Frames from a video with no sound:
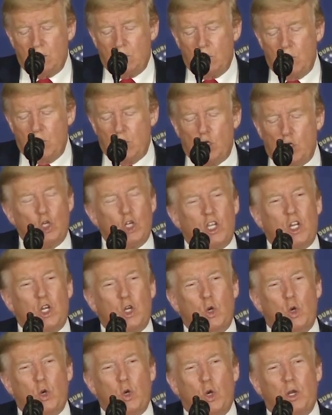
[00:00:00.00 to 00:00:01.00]
when you look at
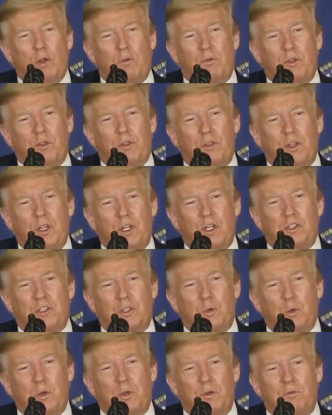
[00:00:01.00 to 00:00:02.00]
all of the things
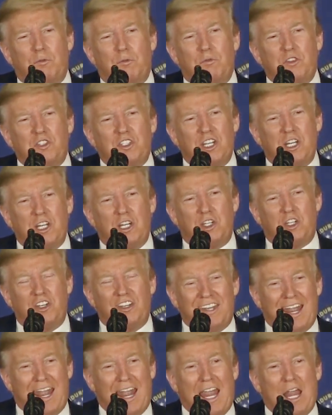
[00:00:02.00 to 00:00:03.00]
that we've seen
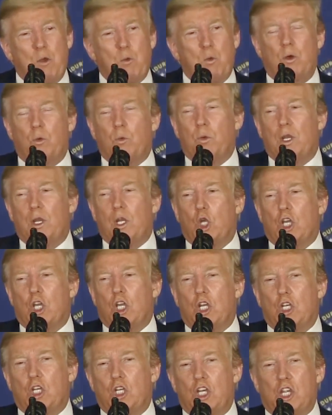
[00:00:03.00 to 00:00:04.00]
today, when we look
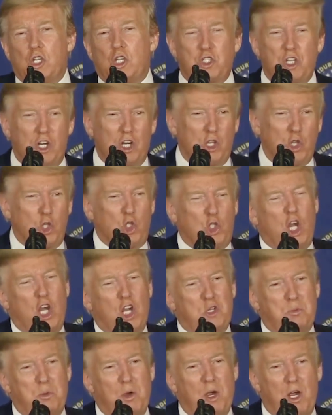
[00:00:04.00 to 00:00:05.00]
at yesterday, the Taj
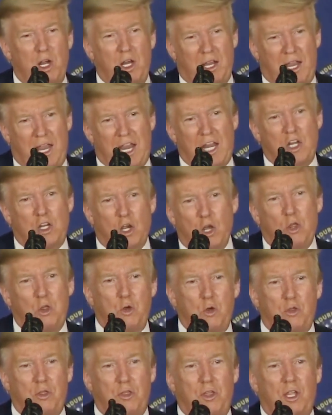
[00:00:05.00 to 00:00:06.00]
Mahal and
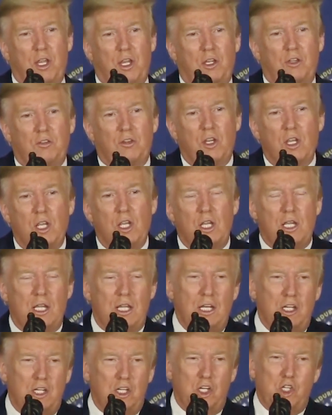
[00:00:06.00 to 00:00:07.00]
other things,
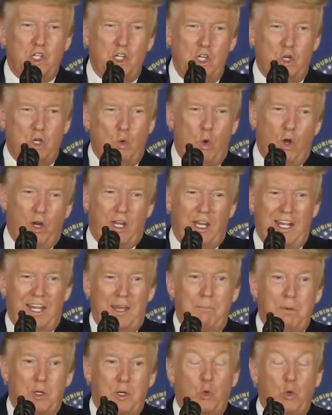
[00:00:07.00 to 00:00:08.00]
in addition to working
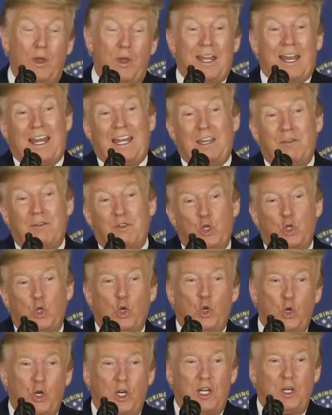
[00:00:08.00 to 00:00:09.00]
in between and even
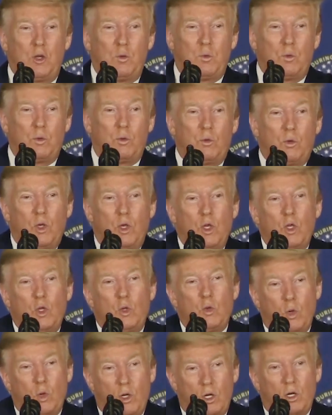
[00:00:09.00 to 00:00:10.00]
during,
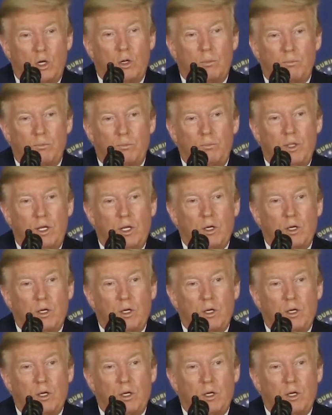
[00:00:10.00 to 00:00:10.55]
where, you